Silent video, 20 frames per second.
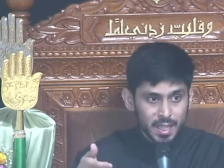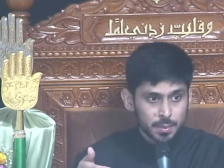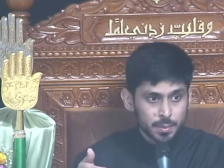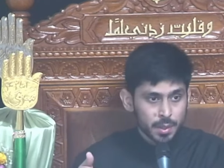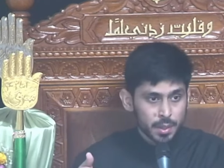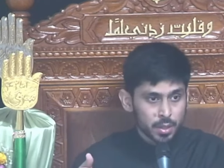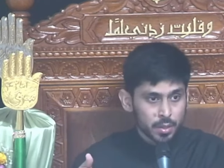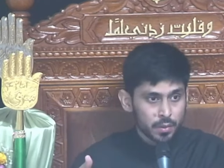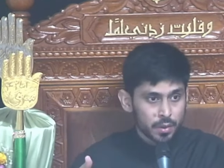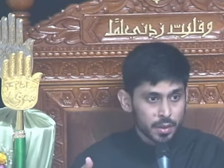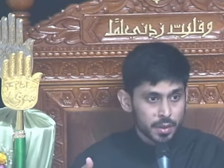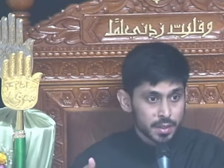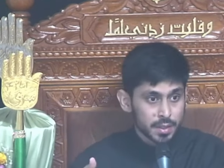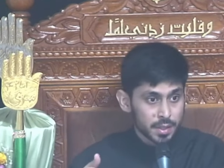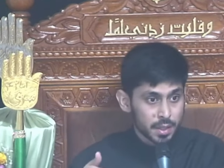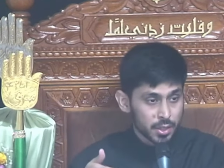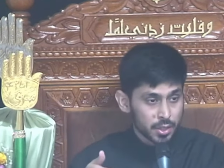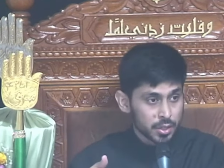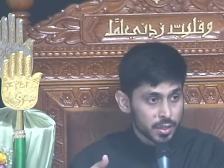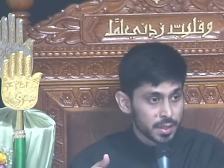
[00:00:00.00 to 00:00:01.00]
aspect of our
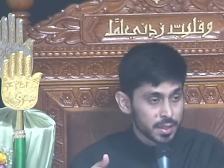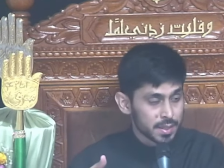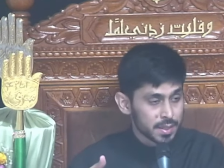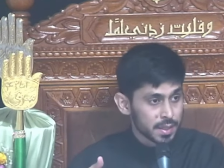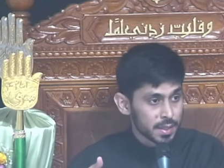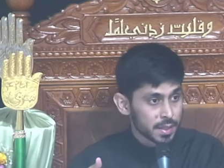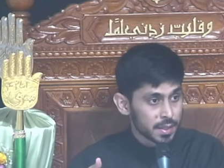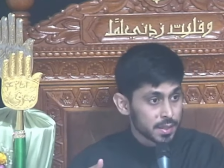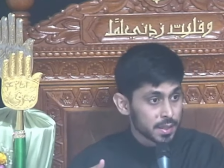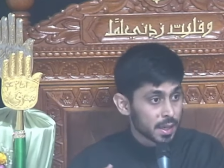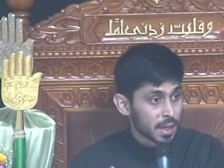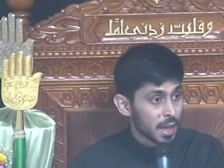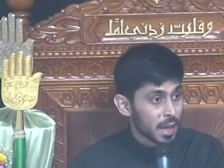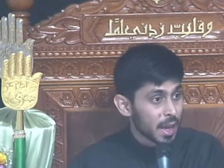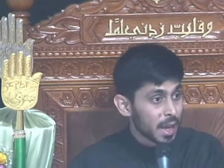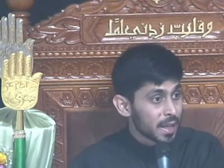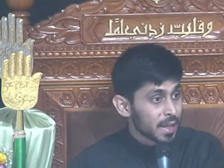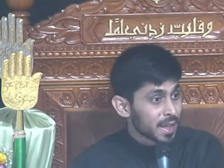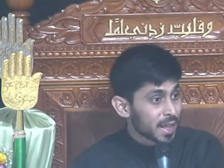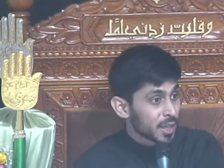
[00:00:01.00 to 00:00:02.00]
discussion is this
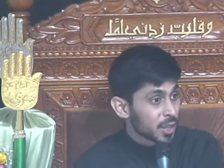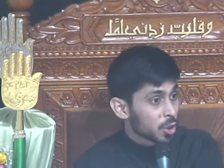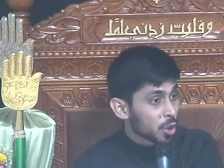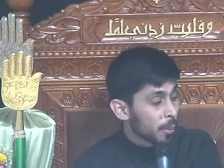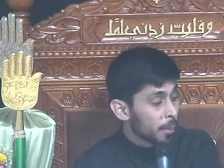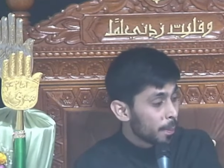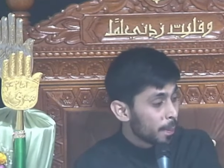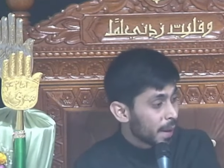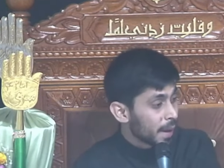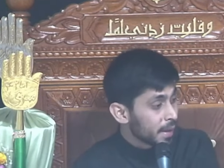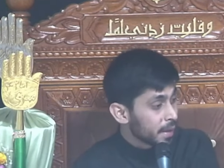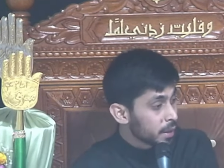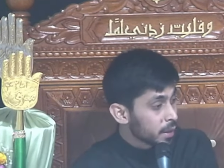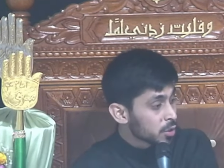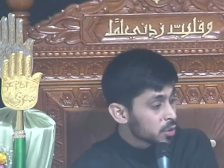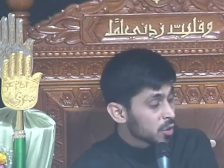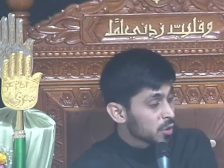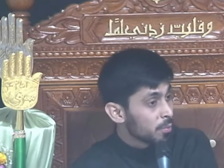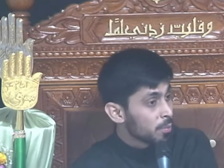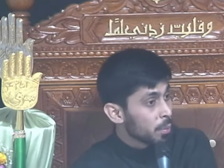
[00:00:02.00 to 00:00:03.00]
that the
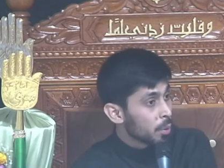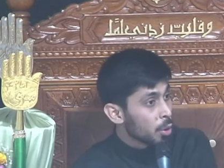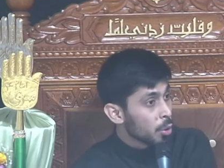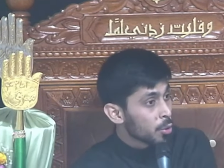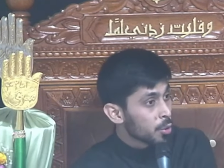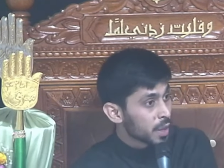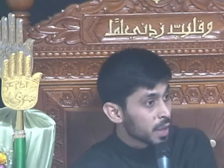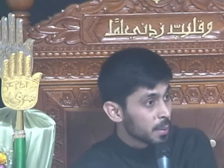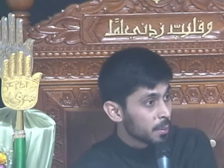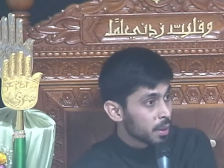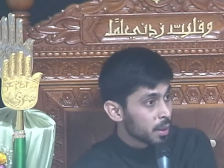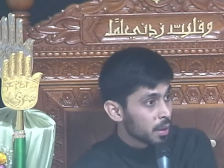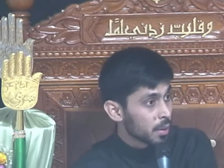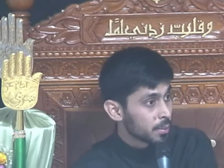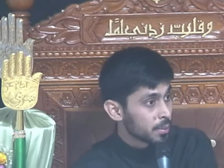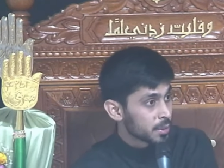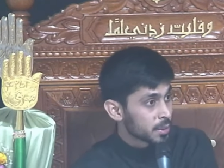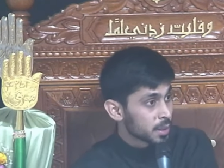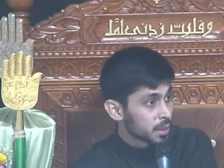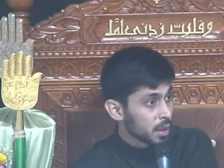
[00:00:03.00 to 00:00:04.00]
companions of both
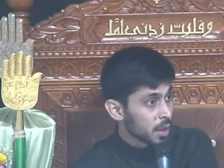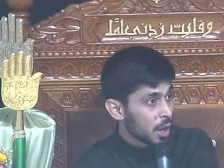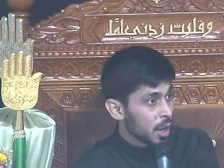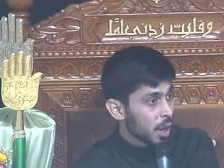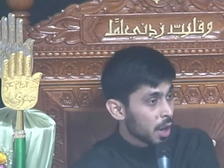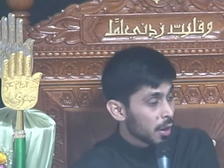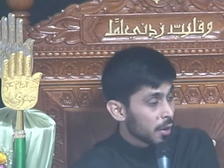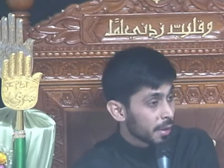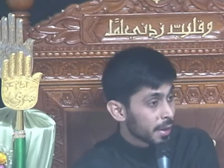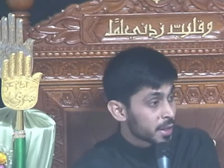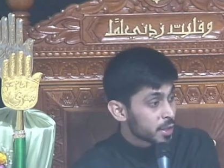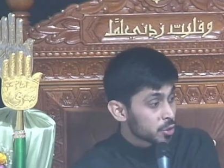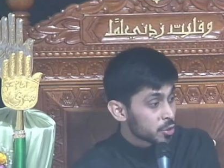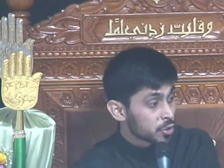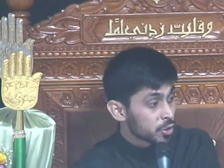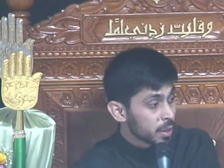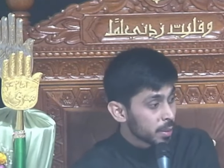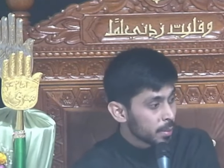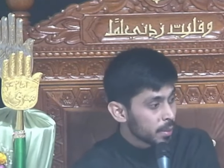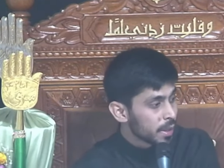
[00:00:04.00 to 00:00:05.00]
Imams are
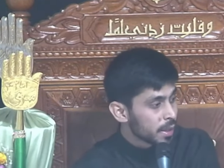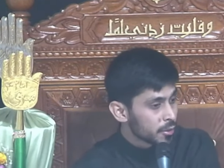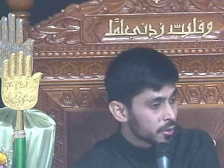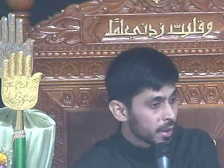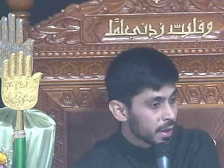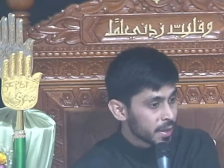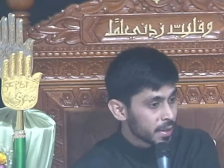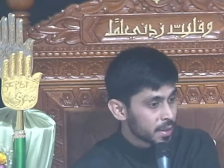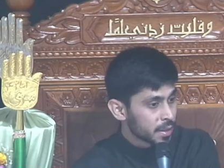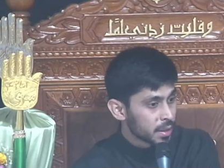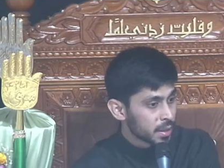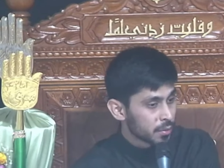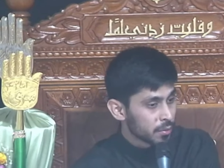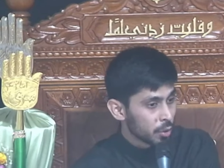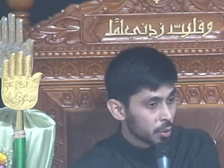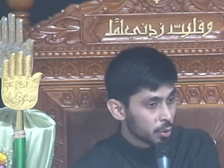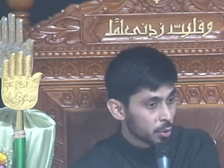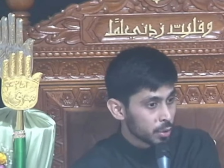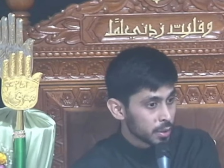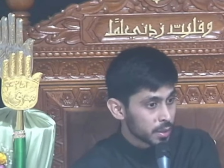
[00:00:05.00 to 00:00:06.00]
extremely great and
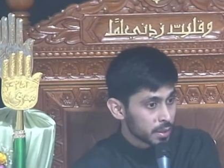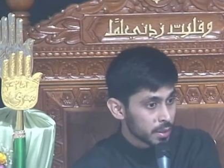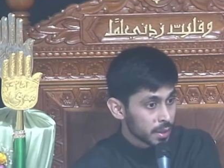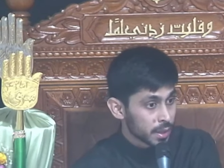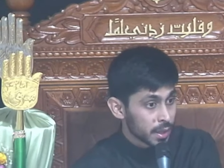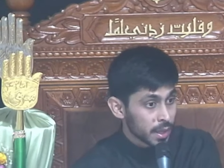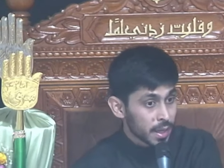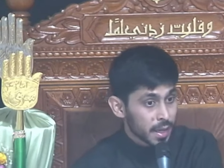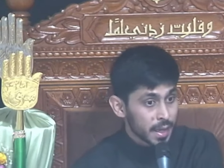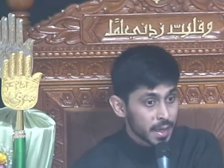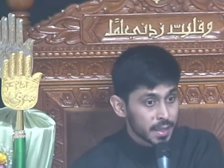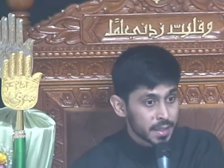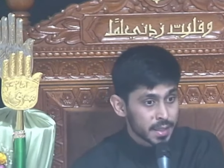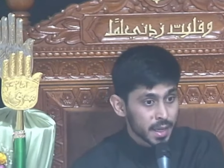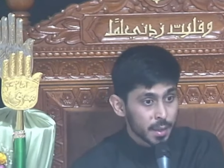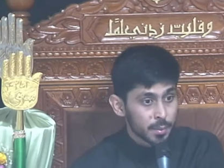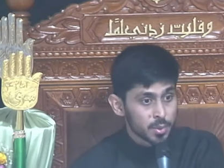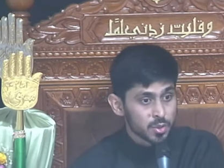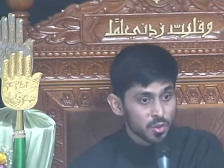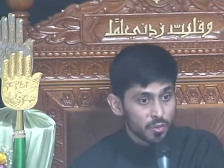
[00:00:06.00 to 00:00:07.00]
devoted in
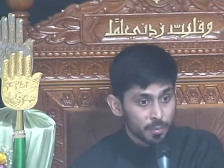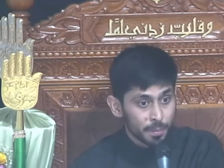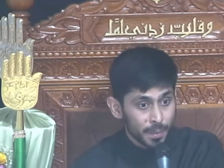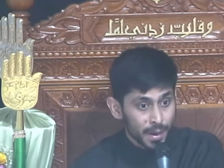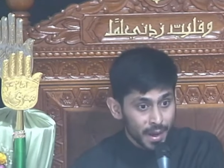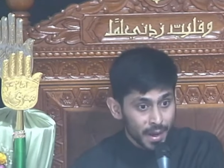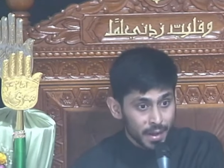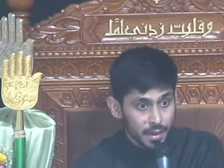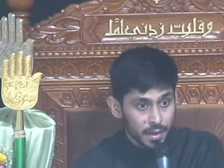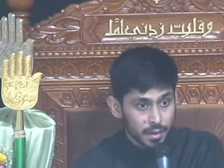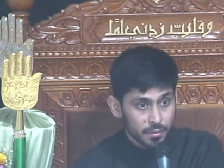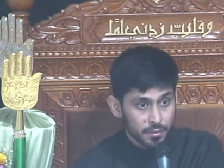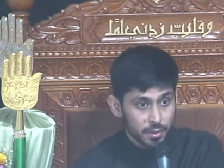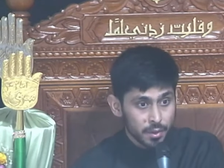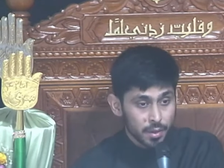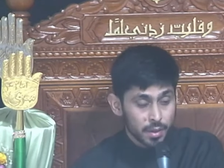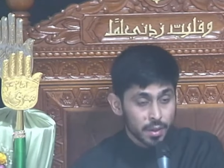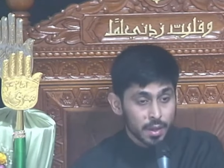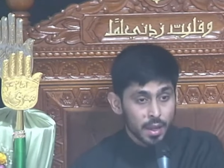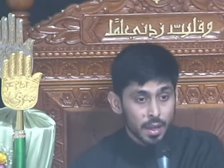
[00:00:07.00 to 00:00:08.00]
terms of
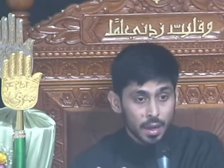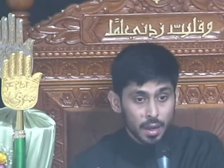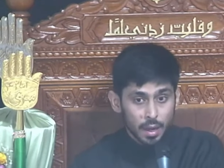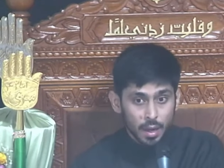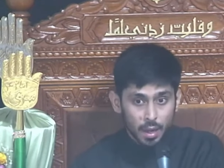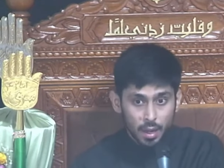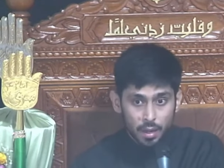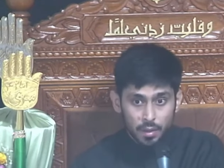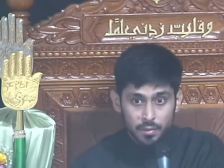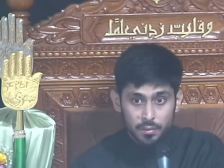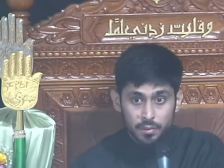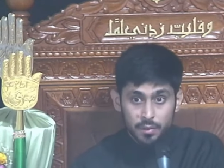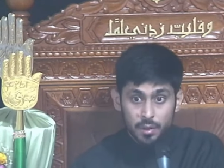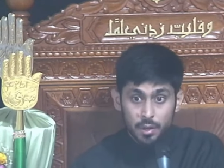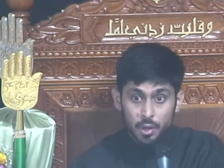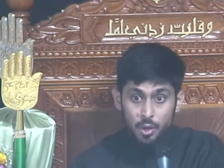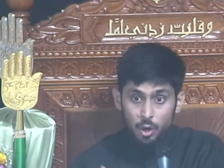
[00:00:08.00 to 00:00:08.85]
ma'arifah, love,